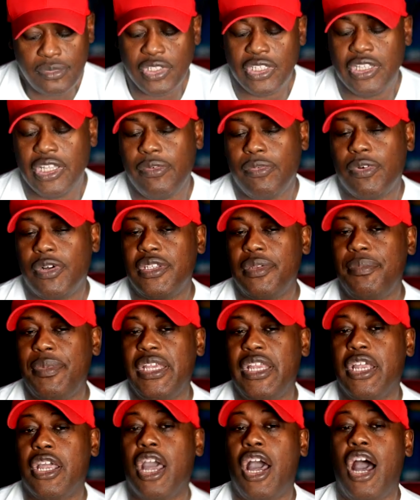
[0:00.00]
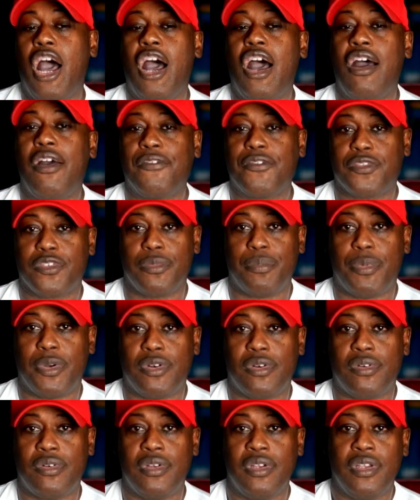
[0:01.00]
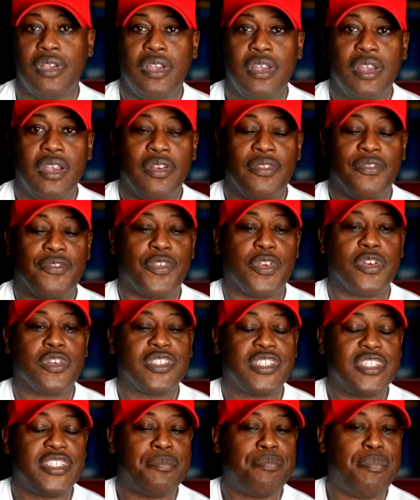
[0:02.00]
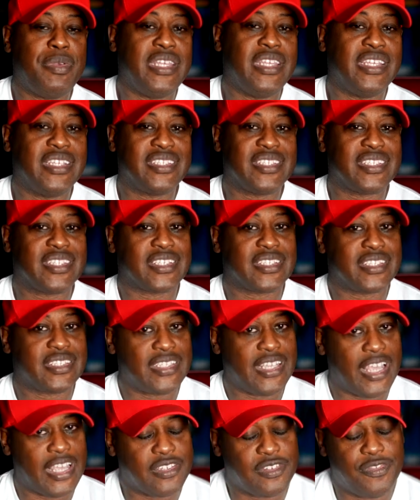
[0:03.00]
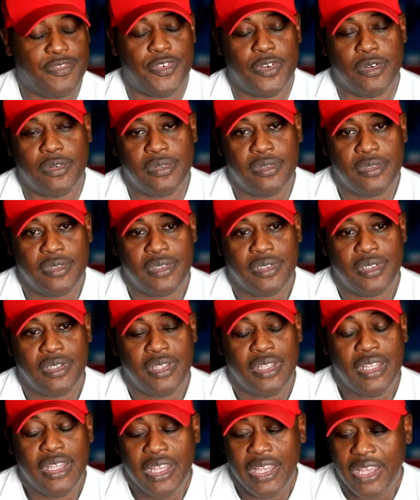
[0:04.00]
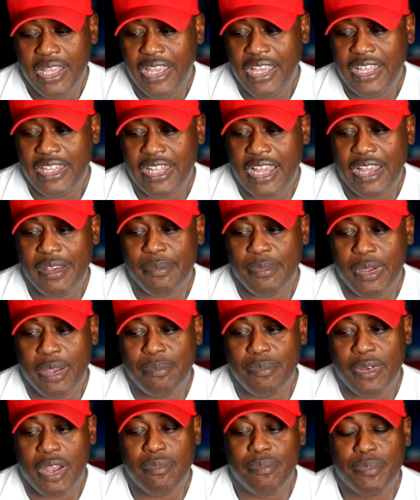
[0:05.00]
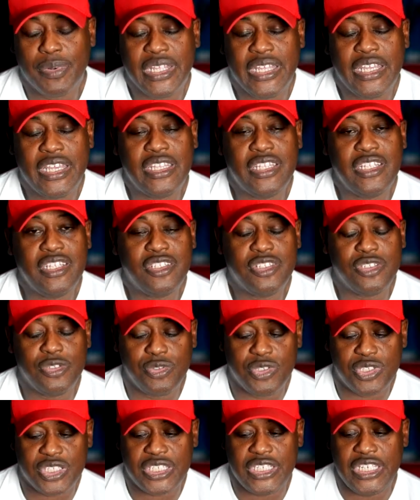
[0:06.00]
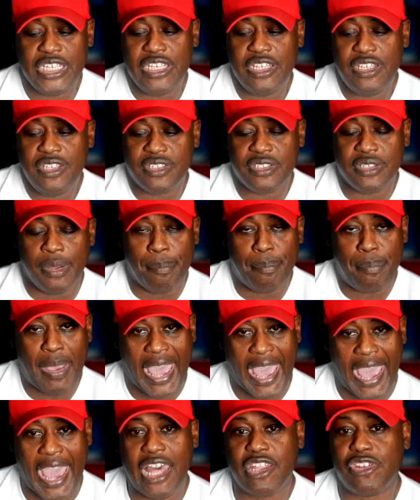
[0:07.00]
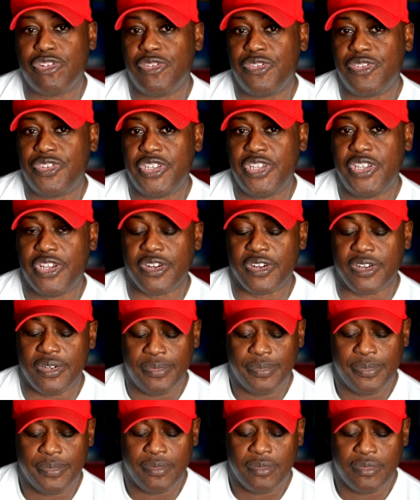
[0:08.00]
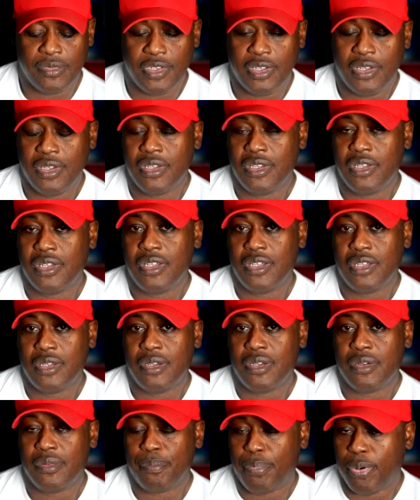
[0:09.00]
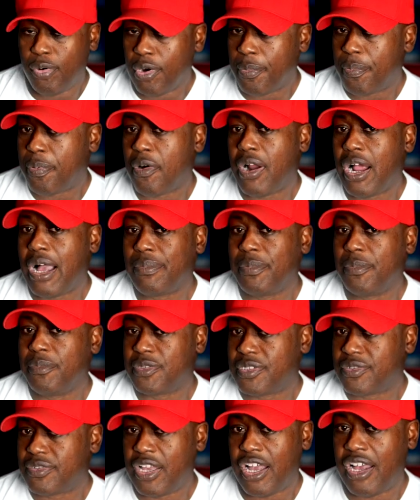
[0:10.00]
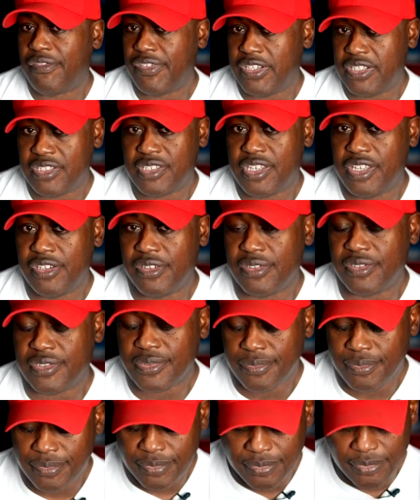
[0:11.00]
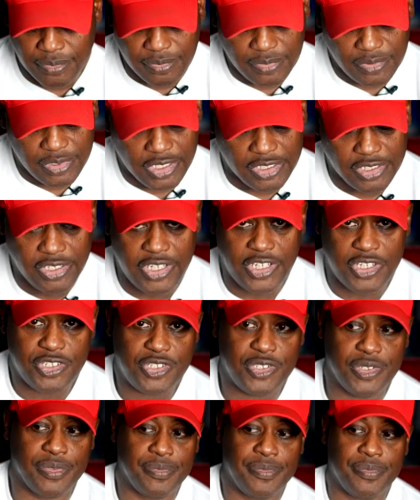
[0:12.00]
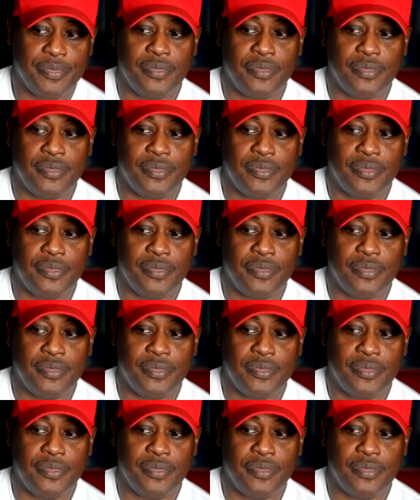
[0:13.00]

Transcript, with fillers: They want to be comfortable versus being successful. And I'm, I'm, I'm beginning to see some patterns here. Poor problem solving skills, another issue.